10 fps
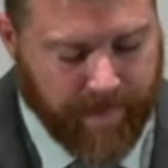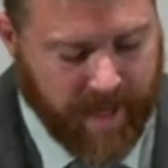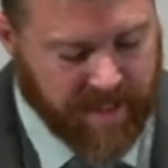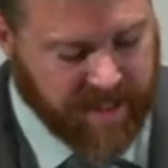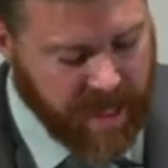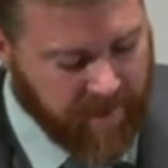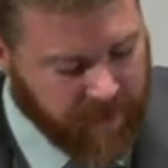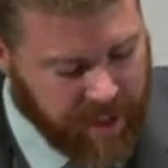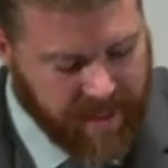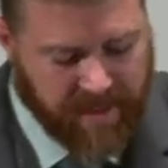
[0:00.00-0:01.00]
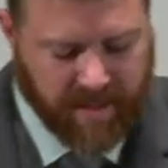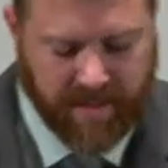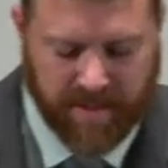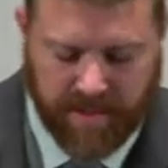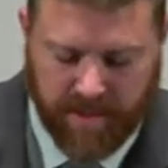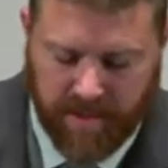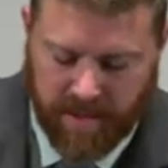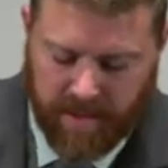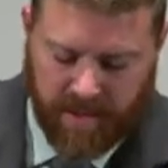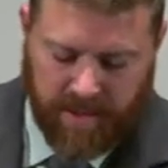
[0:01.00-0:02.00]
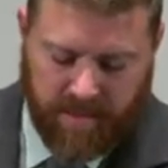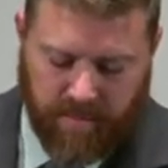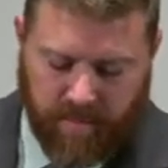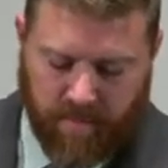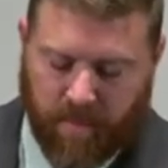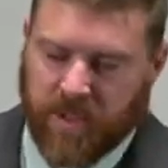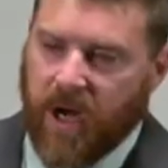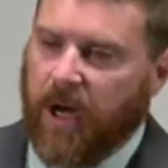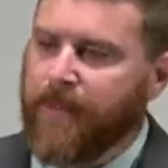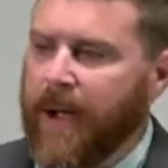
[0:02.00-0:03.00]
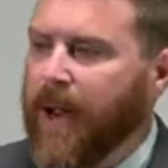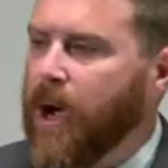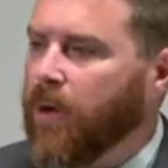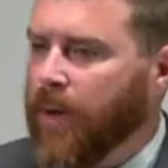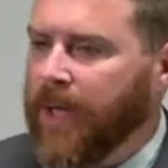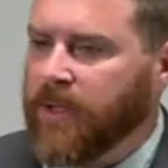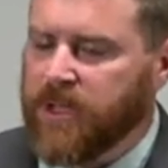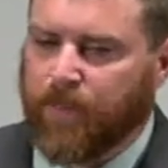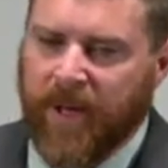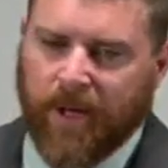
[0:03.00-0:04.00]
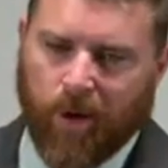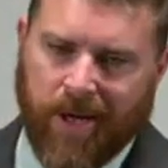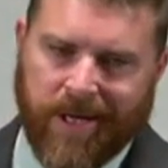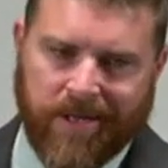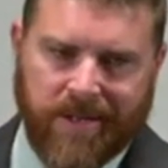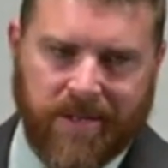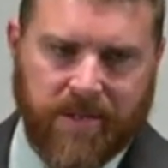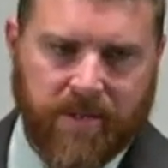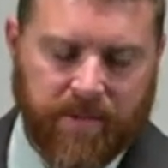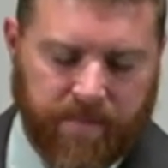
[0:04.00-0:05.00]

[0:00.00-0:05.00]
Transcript: Instead of Jesus, we talk about how great the speaker is.